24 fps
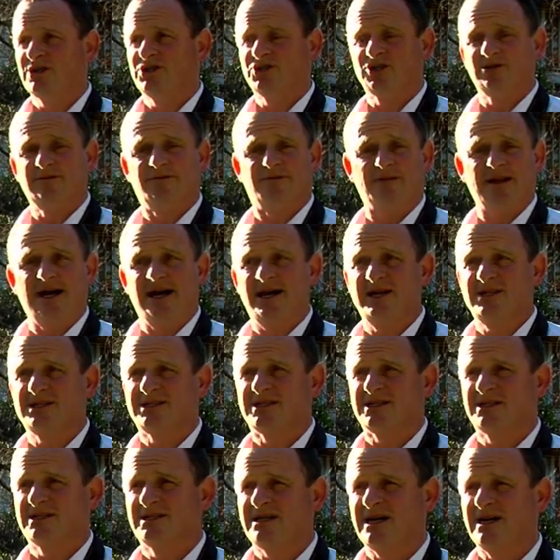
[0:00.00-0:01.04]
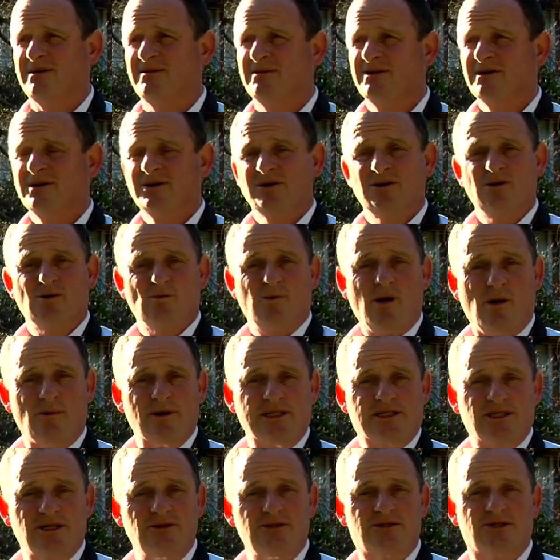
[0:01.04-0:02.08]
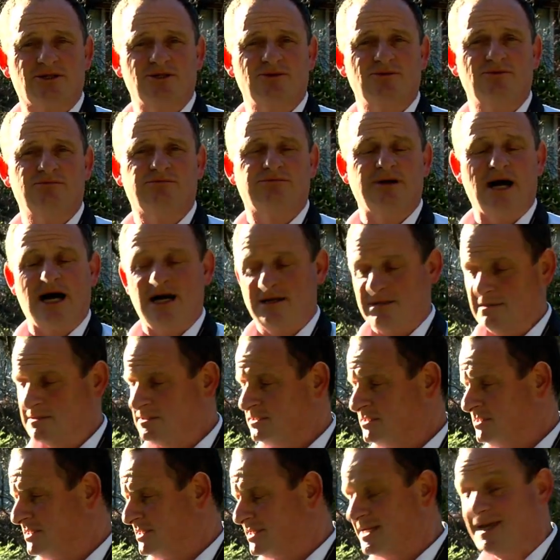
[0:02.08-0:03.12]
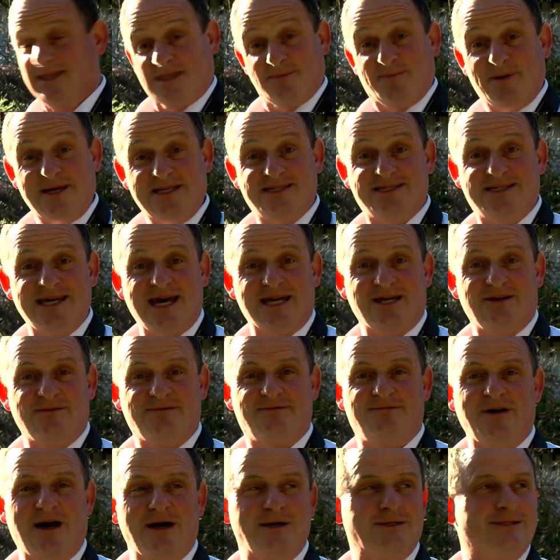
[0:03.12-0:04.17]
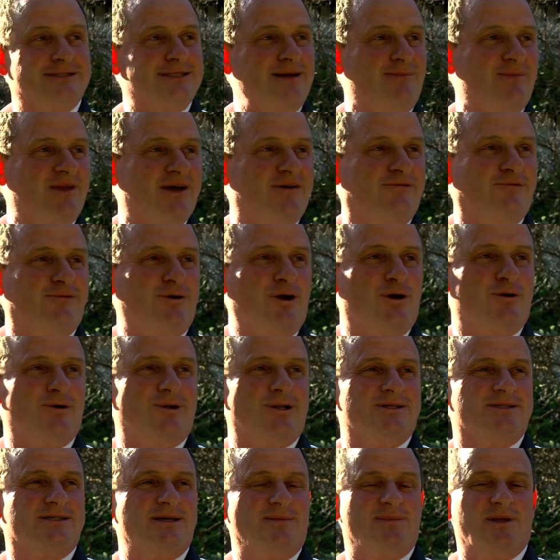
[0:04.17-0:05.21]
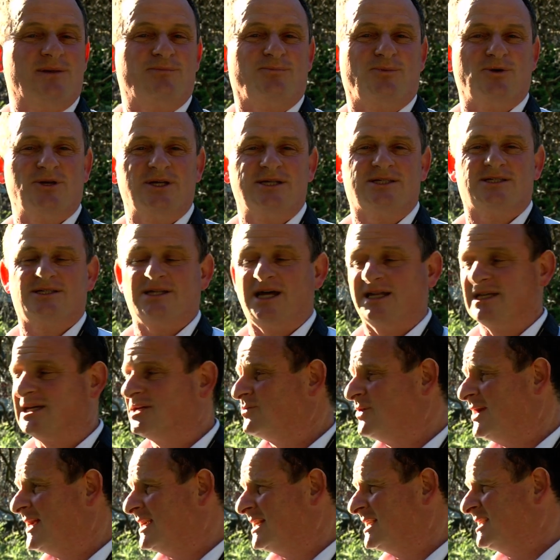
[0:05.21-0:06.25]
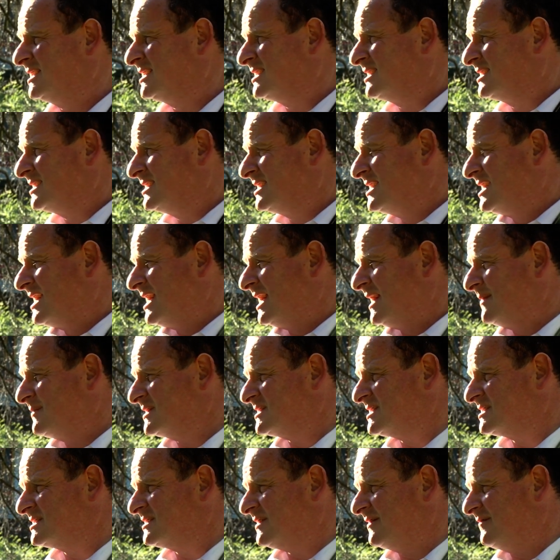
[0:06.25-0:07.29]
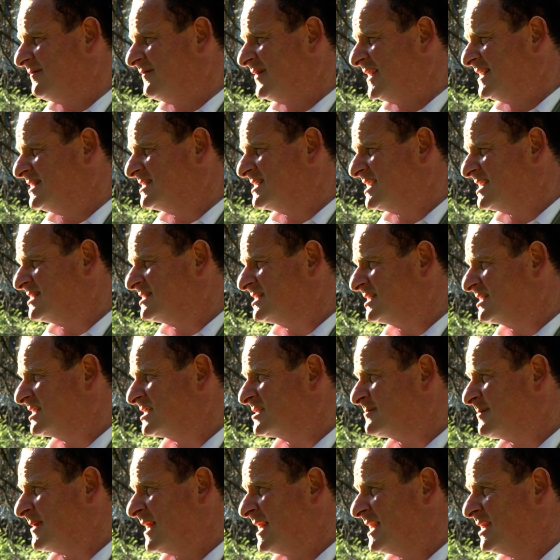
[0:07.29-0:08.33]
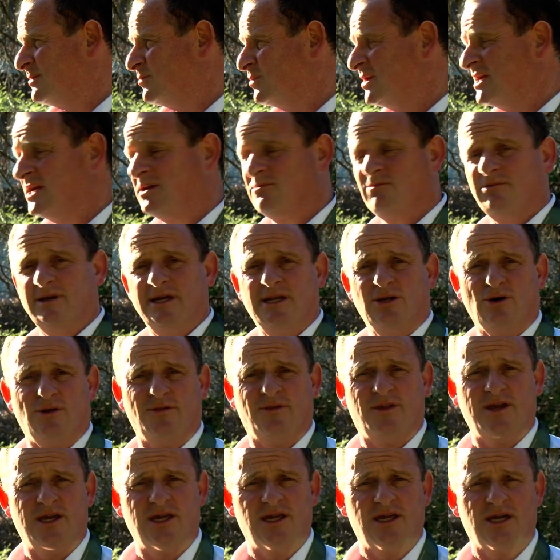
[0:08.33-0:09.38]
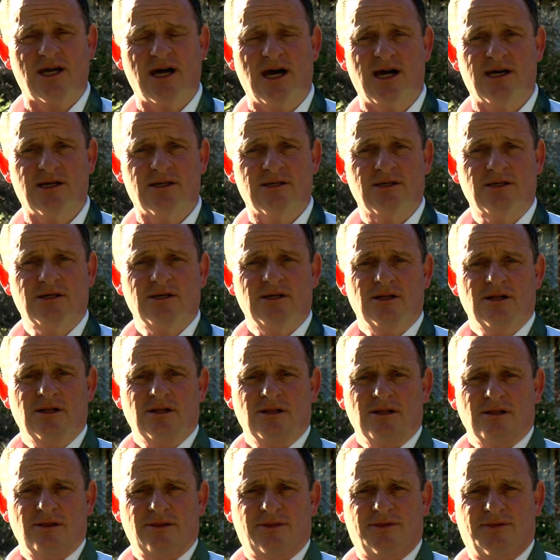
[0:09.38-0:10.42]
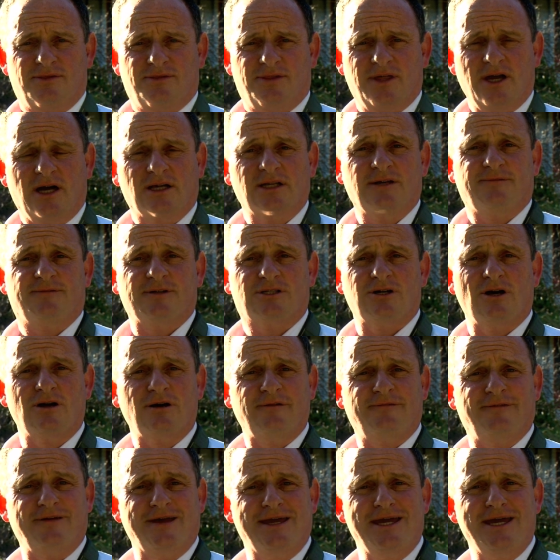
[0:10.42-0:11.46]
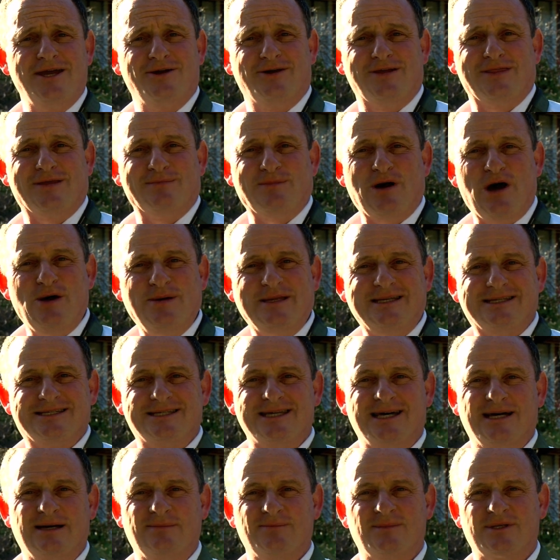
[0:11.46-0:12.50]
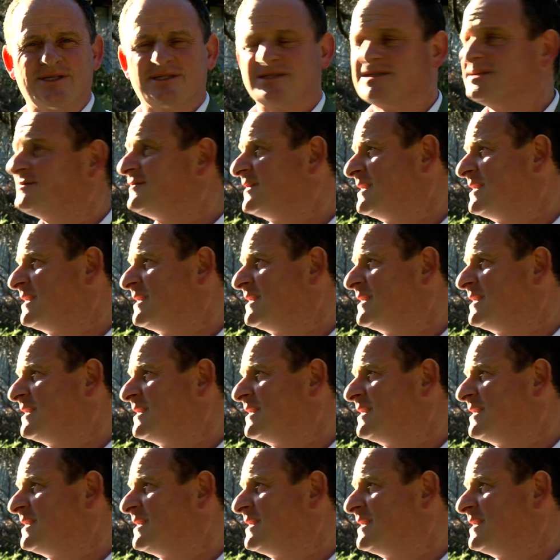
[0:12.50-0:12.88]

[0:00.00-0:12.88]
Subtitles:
I shoot flowers and what we do to get the best out of something floral and something pretty stunning, really. This is a fantastic display, and we're not the the only photographer here at the moment. There's the